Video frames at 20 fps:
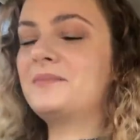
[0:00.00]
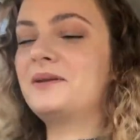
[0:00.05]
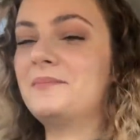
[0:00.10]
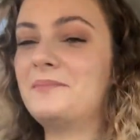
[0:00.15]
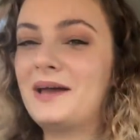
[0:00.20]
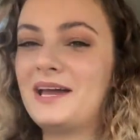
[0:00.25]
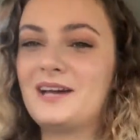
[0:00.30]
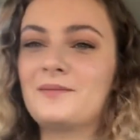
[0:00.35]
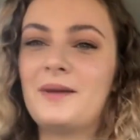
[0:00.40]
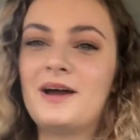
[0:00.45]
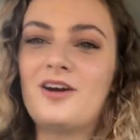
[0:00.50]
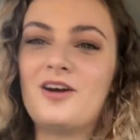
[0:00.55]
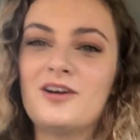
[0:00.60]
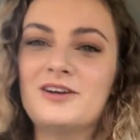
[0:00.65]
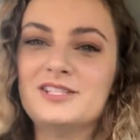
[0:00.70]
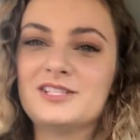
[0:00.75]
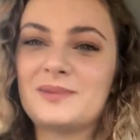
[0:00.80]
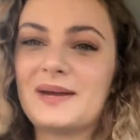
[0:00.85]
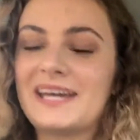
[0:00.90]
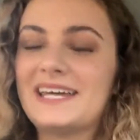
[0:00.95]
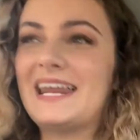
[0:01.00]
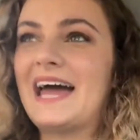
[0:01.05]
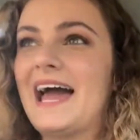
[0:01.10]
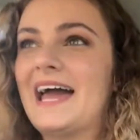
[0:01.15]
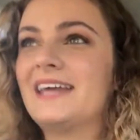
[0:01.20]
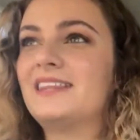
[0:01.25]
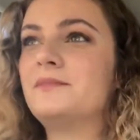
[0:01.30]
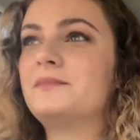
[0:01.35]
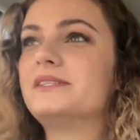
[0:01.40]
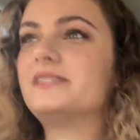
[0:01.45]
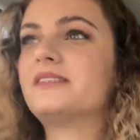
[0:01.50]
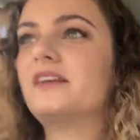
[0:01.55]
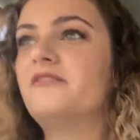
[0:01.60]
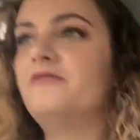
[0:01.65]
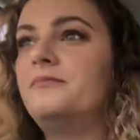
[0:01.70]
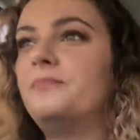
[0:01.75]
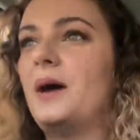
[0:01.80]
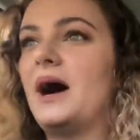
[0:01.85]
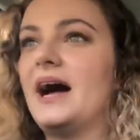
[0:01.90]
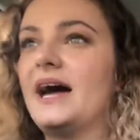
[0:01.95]
gonna make my own so I can hang them instead
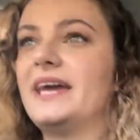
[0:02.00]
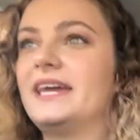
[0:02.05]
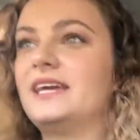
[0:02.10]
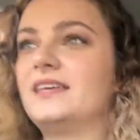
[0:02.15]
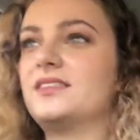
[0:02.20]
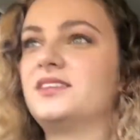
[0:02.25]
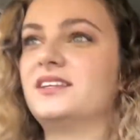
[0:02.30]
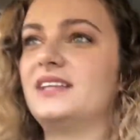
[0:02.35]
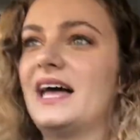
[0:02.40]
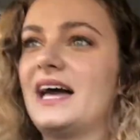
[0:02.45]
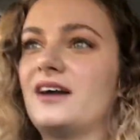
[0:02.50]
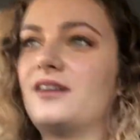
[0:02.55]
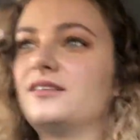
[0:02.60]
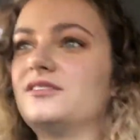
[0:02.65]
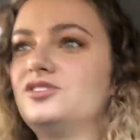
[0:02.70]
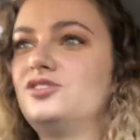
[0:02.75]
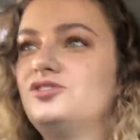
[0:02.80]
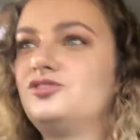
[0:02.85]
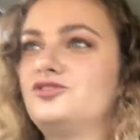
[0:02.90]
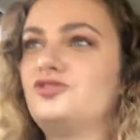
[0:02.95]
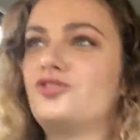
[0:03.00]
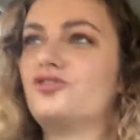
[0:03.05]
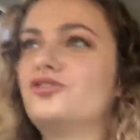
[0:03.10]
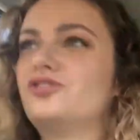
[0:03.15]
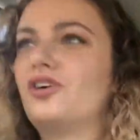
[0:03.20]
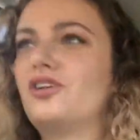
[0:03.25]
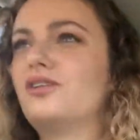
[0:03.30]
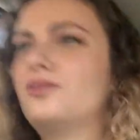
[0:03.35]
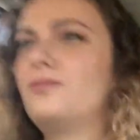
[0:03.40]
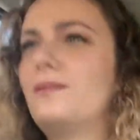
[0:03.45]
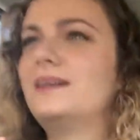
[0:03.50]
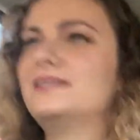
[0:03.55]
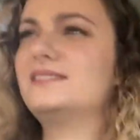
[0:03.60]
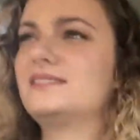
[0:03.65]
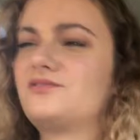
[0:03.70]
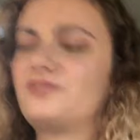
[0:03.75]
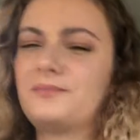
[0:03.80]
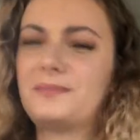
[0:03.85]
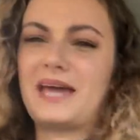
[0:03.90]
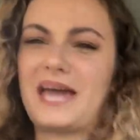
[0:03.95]
of buying the like $2 ones
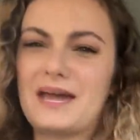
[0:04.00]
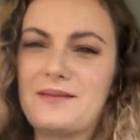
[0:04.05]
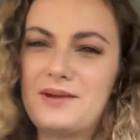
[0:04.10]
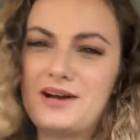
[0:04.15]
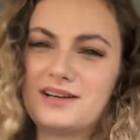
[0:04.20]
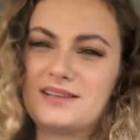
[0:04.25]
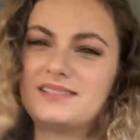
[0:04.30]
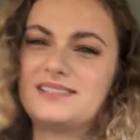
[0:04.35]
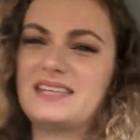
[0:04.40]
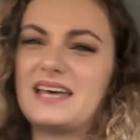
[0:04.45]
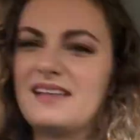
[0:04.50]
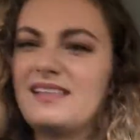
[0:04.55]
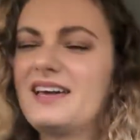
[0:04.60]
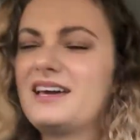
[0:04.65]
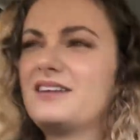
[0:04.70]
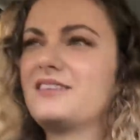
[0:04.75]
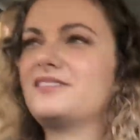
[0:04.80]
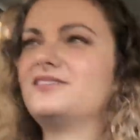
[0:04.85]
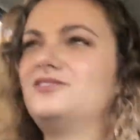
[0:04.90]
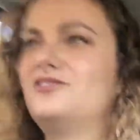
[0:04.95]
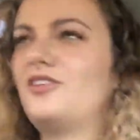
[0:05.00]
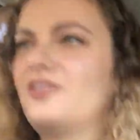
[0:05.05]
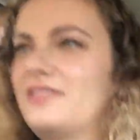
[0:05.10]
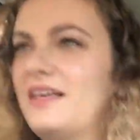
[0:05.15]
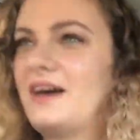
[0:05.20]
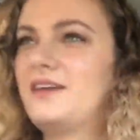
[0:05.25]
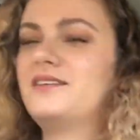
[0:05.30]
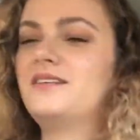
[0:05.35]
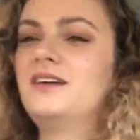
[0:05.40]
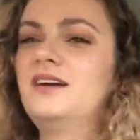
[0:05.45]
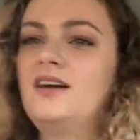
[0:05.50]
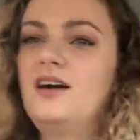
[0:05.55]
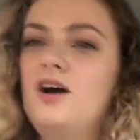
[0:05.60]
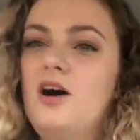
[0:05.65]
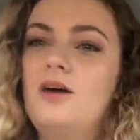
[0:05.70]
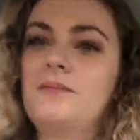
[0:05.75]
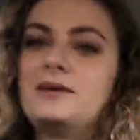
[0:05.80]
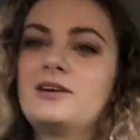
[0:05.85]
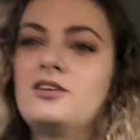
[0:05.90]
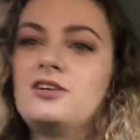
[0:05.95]
from Kmart because they're like not that.
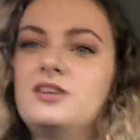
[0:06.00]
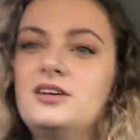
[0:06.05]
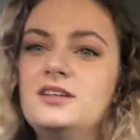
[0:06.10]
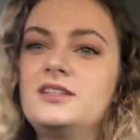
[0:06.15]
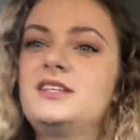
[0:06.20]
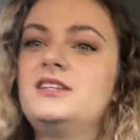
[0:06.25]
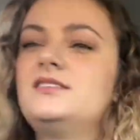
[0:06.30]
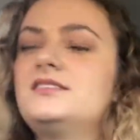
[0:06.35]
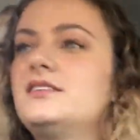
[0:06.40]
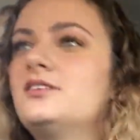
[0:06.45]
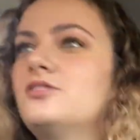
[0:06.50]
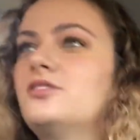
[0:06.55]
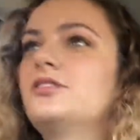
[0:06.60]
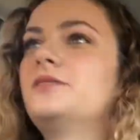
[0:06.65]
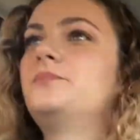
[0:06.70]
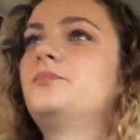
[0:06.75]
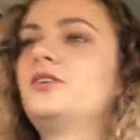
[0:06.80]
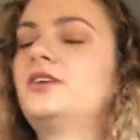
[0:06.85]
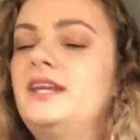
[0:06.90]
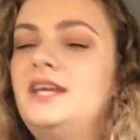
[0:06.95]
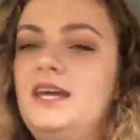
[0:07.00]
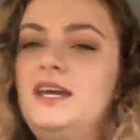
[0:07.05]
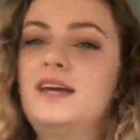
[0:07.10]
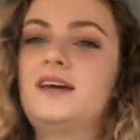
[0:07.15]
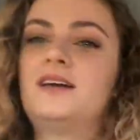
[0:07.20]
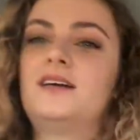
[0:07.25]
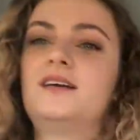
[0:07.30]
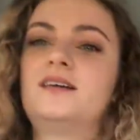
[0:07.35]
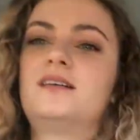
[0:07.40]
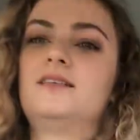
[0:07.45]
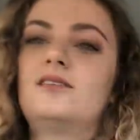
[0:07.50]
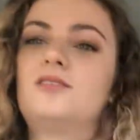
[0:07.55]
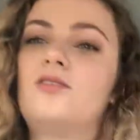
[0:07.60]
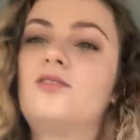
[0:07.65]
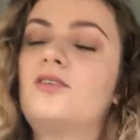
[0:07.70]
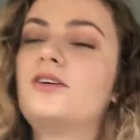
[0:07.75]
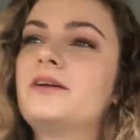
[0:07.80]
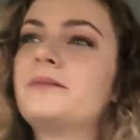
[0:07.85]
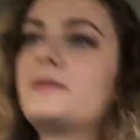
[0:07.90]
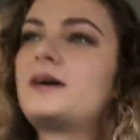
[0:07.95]
Oh my god, can you see all the pretty
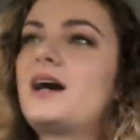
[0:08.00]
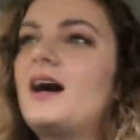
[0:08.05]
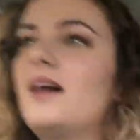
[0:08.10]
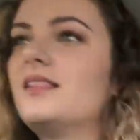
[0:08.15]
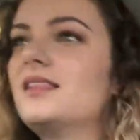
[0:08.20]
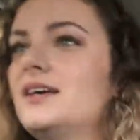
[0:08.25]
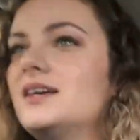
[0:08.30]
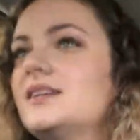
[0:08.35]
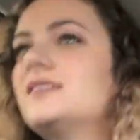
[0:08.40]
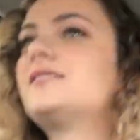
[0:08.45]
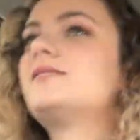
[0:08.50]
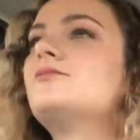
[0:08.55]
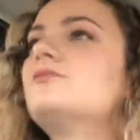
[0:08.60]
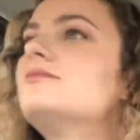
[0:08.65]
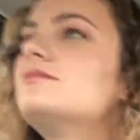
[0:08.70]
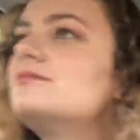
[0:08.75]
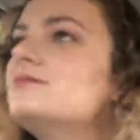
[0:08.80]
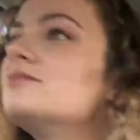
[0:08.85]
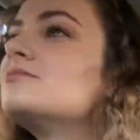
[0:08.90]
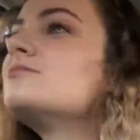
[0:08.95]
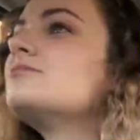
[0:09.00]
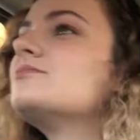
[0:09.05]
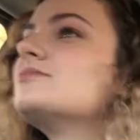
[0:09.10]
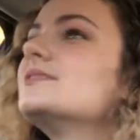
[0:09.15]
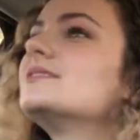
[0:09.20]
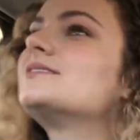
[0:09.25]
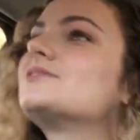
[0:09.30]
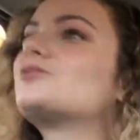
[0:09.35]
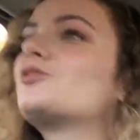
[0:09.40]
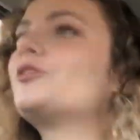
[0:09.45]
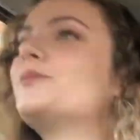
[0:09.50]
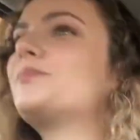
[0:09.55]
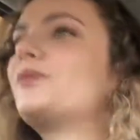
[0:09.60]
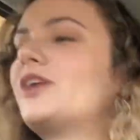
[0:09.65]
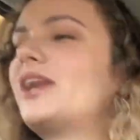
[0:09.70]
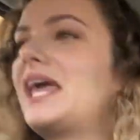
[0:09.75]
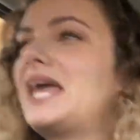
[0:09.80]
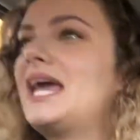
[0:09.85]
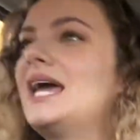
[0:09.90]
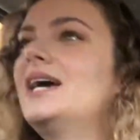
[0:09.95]
autumn colors? Oh, it's so
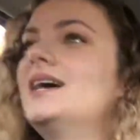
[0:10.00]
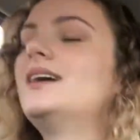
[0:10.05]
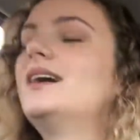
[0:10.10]
pretty.